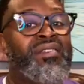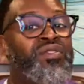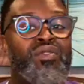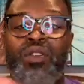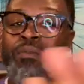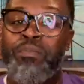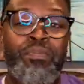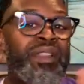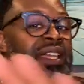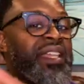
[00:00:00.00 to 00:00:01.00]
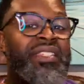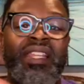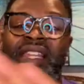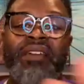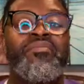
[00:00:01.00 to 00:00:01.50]
you can please
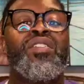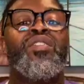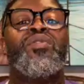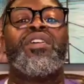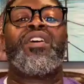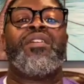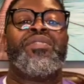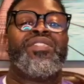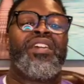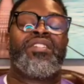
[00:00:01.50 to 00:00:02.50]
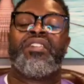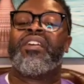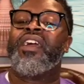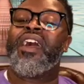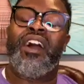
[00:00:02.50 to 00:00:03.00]
let me know in the comment section.
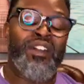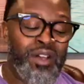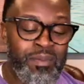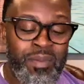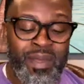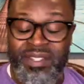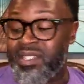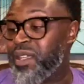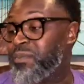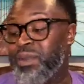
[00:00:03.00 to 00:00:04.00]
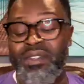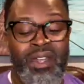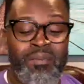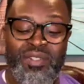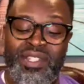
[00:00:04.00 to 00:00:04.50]
I could be messing up, but
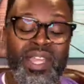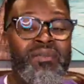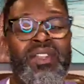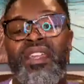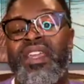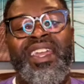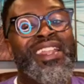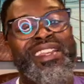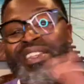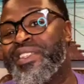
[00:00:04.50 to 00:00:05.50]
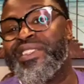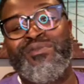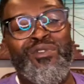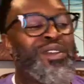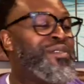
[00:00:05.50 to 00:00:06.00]
number 7, and this is
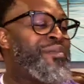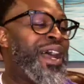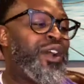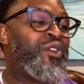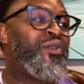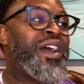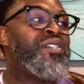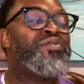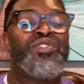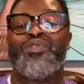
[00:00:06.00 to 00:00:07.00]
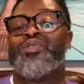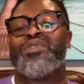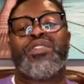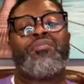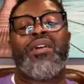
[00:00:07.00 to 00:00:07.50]
one of my crown jewels
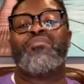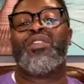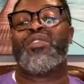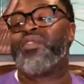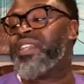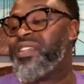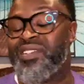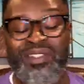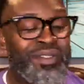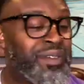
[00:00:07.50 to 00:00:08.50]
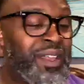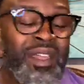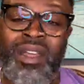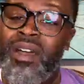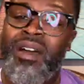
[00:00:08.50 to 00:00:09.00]
in my Middle Eastern
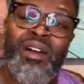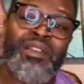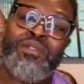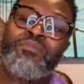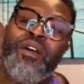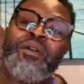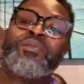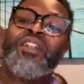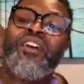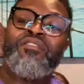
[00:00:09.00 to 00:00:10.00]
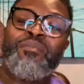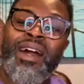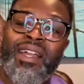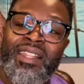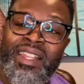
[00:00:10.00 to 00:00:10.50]
department of my
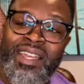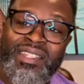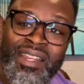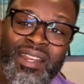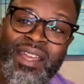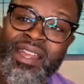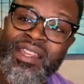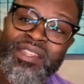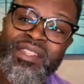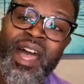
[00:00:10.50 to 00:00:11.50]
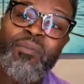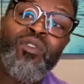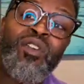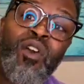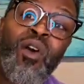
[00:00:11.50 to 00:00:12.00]
collection, and that is, I'm
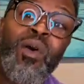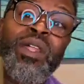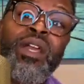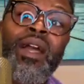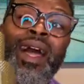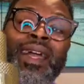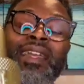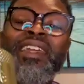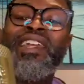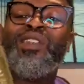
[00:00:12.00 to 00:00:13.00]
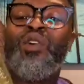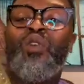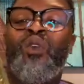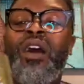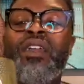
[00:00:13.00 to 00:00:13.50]
going to call it Qaid or
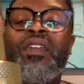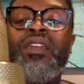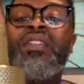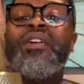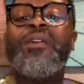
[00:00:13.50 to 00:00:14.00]
Qaid.